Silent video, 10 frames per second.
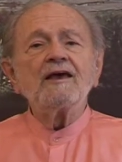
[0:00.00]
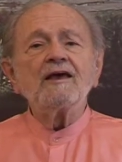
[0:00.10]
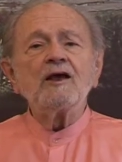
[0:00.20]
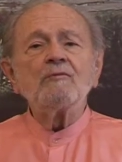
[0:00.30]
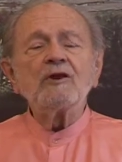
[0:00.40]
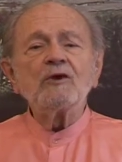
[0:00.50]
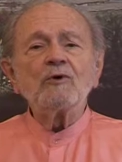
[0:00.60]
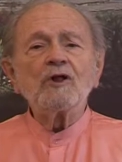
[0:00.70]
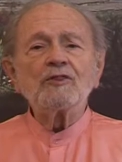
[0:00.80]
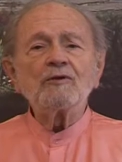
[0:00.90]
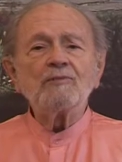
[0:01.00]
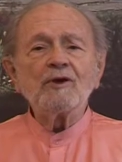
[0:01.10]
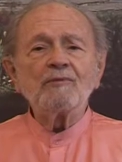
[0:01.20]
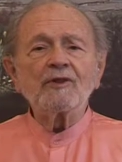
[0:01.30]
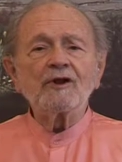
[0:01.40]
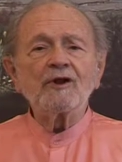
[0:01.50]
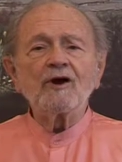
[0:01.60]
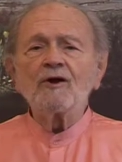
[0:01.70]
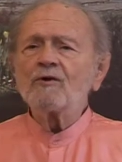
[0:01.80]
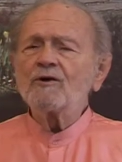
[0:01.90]
And how many wealthy people there
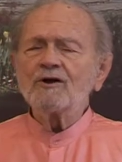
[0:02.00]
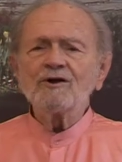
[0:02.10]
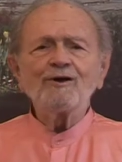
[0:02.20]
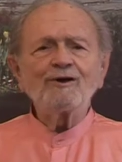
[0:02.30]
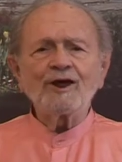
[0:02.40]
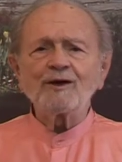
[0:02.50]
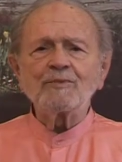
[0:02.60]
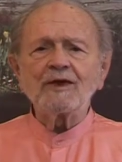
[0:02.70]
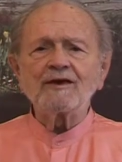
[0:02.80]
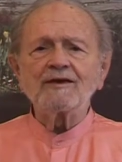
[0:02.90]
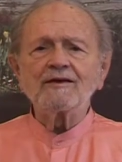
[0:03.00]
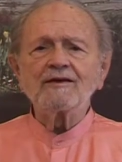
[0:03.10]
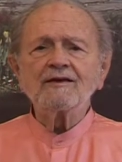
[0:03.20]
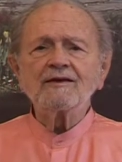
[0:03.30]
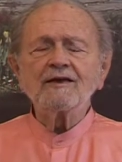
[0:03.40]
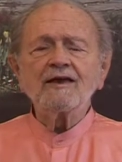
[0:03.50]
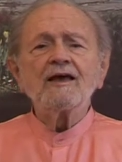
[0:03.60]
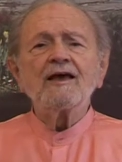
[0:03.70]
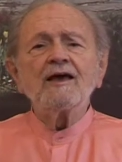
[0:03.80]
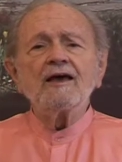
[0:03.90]
are who are not happy.
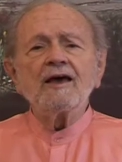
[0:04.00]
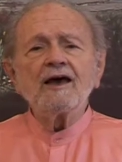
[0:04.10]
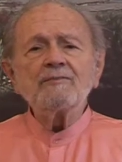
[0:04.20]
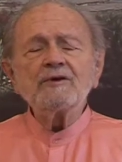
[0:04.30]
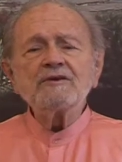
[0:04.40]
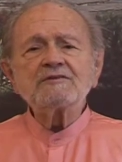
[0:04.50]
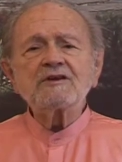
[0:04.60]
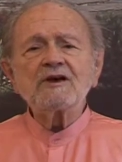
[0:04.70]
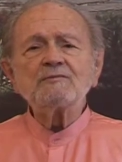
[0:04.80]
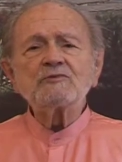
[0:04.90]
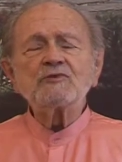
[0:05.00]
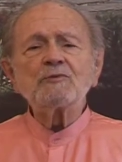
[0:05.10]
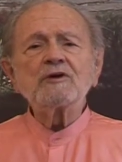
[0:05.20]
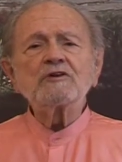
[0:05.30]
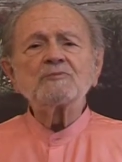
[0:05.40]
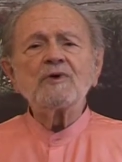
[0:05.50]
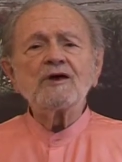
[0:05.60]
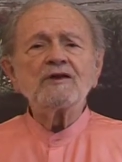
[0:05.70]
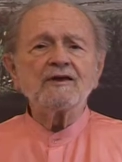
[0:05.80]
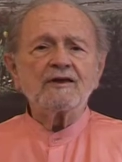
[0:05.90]
Happiness comes from
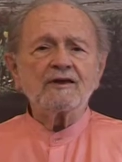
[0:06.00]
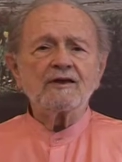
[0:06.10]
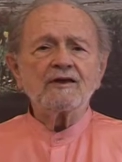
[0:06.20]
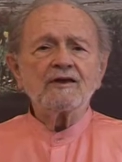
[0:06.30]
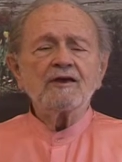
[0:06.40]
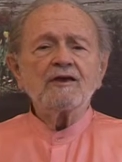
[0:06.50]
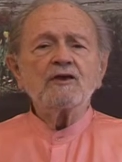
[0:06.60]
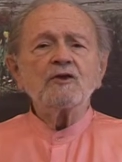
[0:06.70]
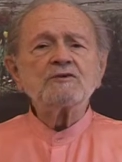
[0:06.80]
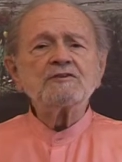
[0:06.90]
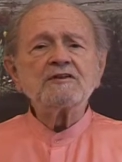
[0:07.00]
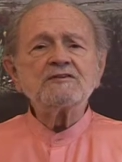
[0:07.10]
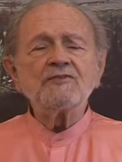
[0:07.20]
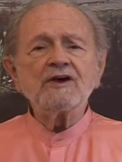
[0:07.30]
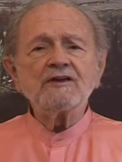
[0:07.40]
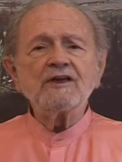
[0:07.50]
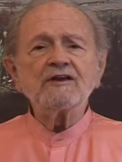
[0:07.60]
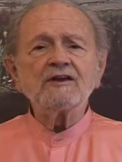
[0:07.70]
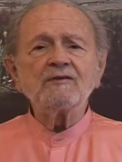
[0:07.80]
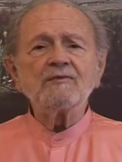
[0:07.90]
expanding your sense of
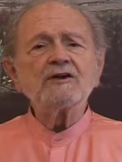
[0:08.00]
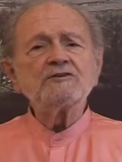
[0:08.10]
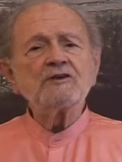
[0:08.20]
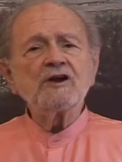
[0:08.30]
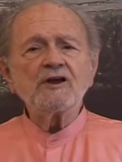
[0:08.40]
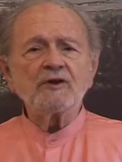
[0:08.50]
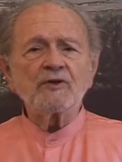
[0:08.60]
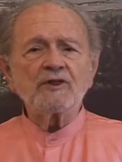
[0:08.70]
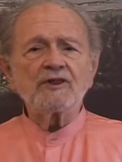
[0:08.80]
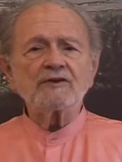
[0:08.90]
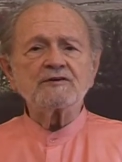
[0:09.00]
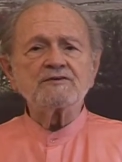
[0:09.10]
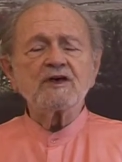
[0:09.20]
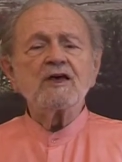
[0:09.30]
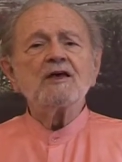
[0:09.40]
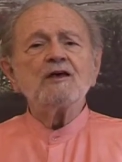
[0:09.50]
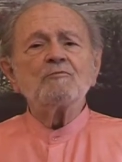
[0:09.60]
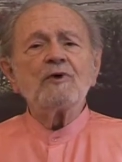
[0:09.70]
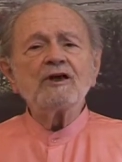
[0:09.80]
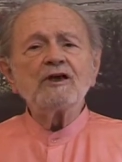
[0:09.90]
identity by sharing with others,
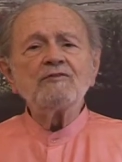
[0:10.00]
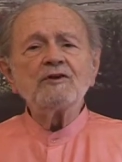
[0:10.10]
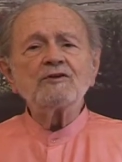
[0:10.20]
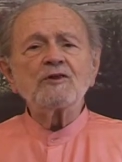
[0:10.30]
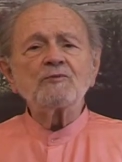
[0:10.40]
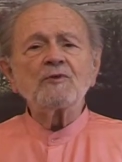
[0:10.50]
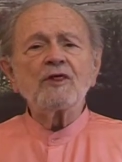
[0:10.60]
by giving to them